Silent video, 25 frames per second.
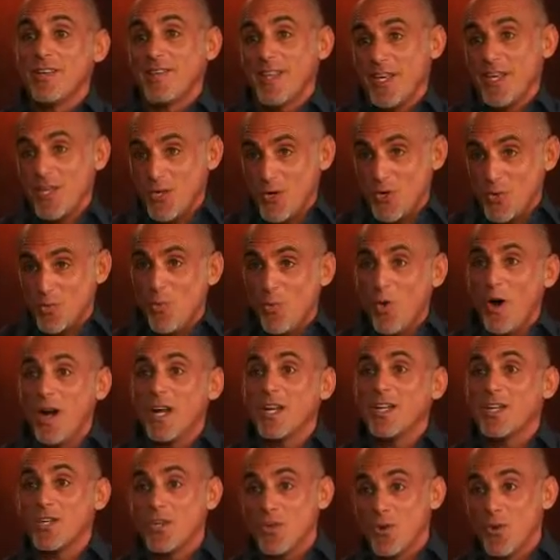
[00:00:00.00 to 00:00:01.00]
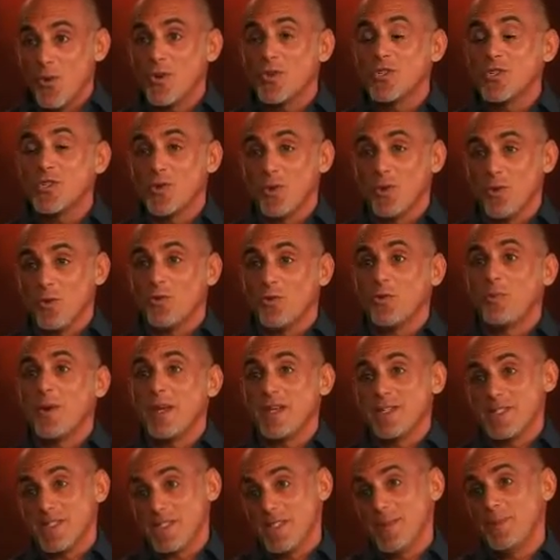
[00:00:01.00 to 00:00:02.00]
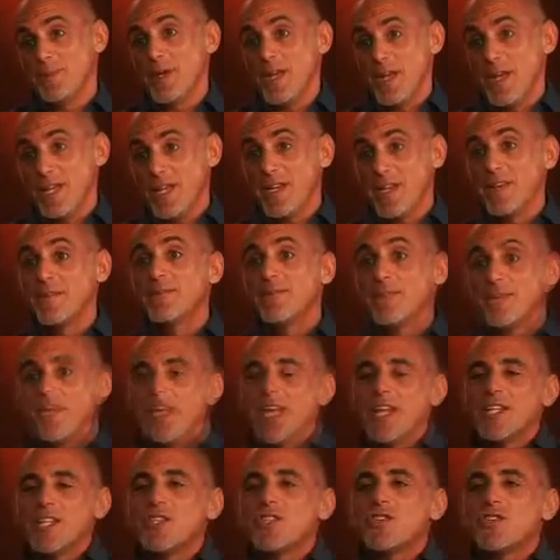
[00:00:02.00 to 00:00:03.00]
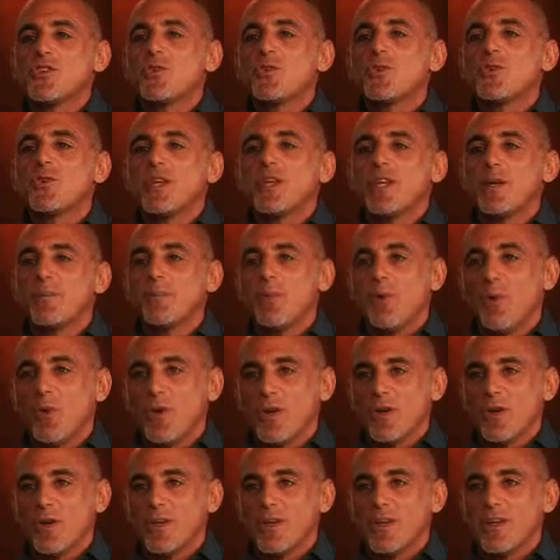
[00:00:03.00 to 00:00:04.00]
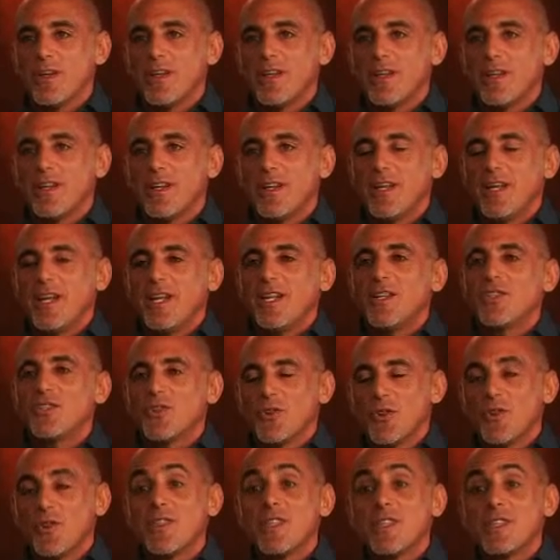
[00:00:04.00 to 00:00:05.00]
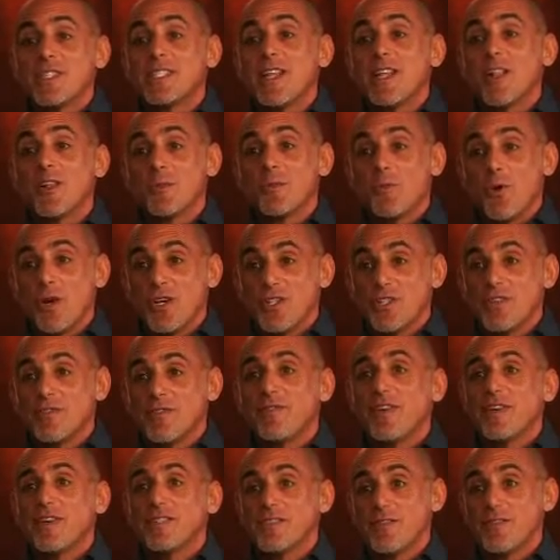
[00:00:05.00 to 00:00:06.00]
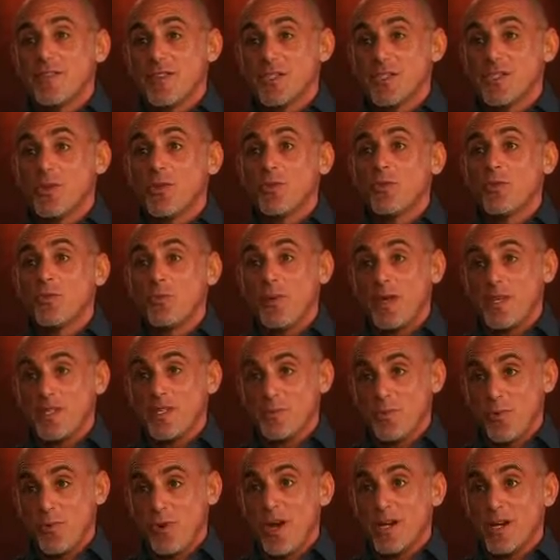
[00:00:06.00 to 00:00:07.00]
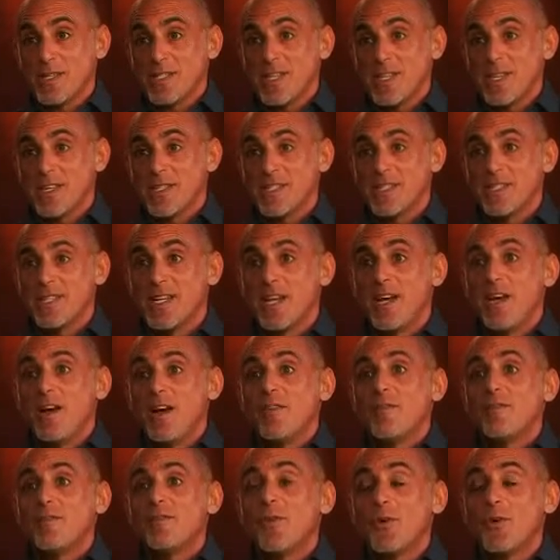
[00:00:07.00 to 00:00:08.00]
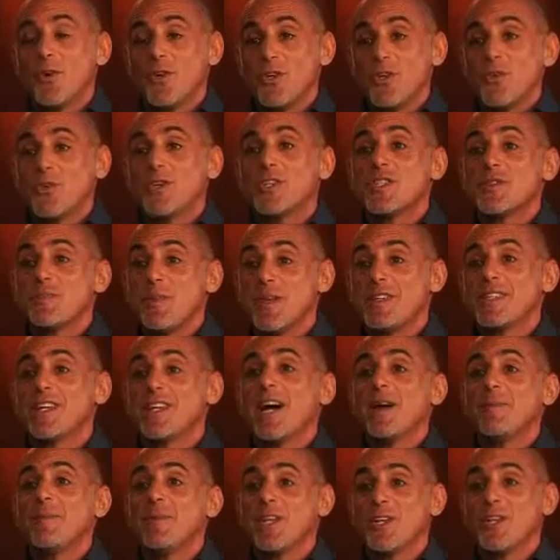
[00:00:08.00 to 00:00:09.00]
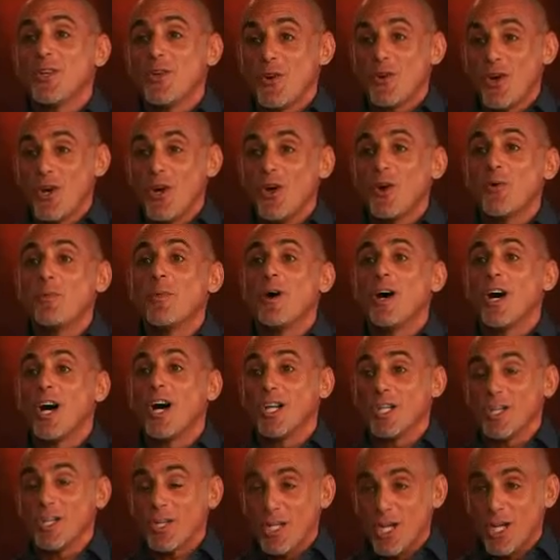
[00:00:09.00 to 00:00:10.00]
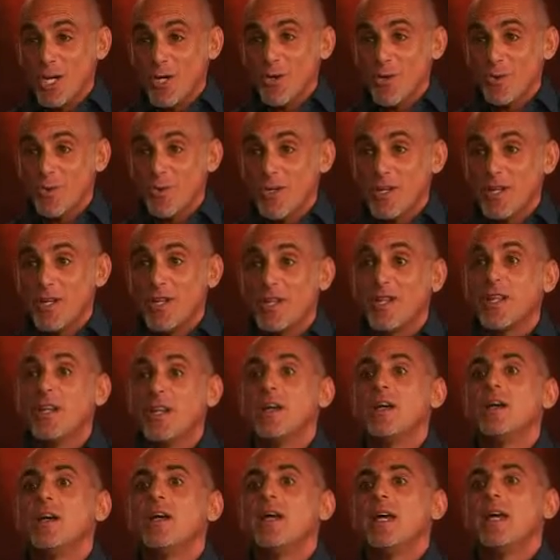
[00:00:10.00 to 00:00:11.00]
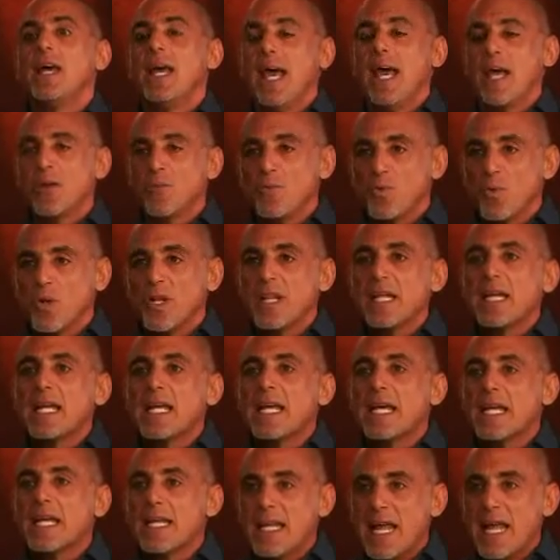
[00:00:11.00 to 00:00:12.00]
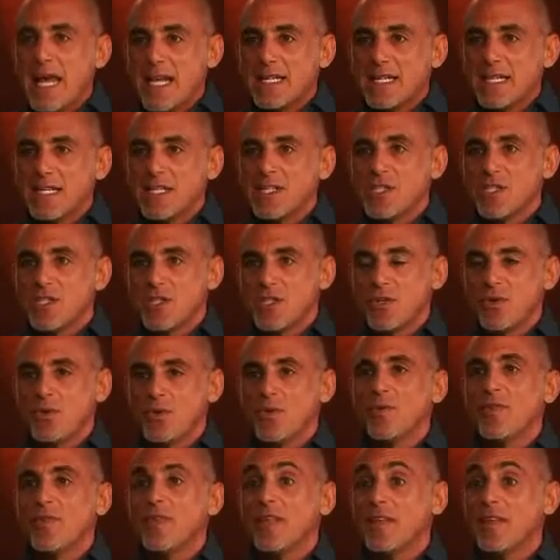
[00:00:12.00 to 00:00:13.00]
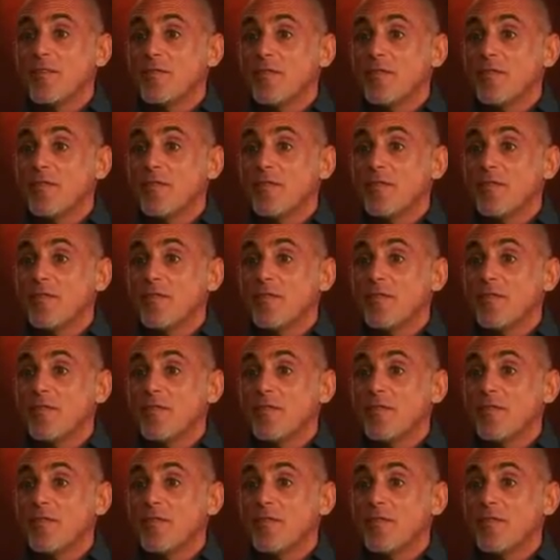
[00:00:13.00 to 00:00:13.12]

that you want your soul space to be. It's truly important during the celebration phase of the SoulSpace process for you to spend time in your home alone and really connecting to the